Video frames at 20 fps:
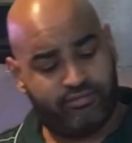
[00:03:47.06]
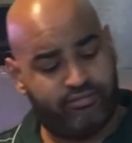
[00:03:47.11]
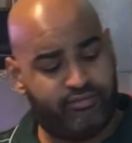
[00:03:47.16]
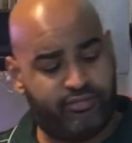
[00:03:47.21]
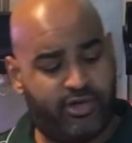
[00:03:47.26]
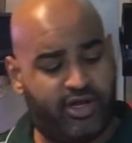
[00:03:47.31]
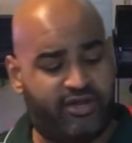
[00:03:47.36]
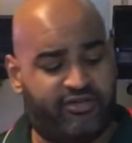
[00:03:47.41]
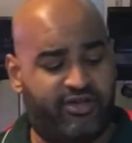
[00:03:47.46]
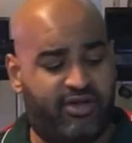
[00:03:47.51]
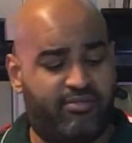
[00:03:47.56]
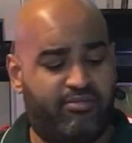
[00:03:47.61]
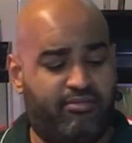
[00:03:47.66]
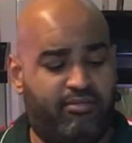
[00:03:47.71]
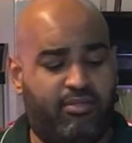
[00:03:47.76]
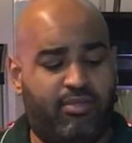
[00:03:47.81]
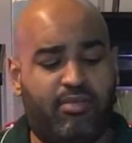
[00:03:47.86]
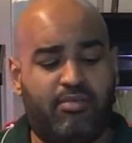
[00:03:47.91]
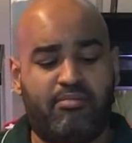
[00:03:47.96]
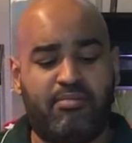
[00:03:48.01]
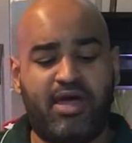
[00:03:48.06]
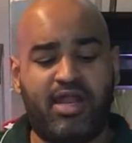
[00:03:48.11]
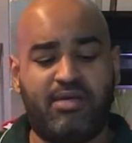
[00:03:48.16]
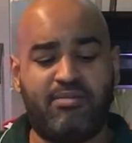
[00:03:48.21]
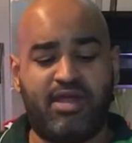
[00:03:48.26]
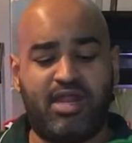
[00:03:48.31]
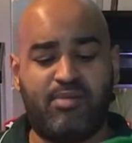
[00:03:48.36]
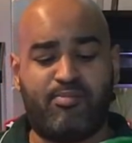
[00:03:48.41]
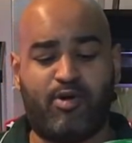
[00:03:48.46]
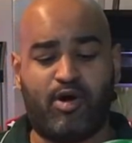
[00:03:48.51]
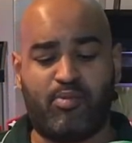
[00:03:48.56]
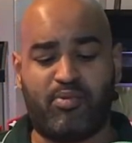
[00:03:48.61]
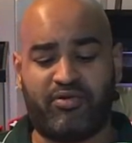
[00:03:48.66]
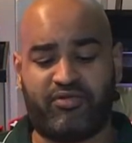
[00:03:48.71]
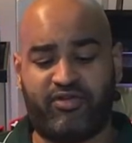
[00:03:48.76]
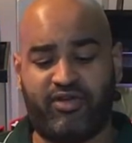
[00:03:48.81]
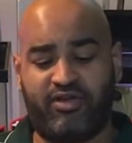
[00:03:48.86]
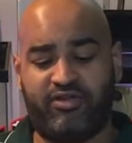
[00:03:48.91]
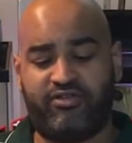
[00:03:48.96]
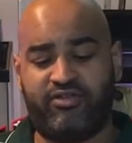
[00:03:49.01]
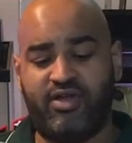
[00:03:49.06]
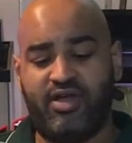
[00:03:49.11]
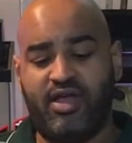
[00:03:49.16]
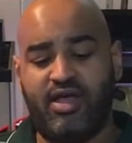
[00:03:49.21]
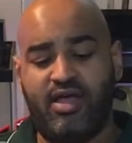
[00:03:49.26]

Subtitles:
like I said, many purposes.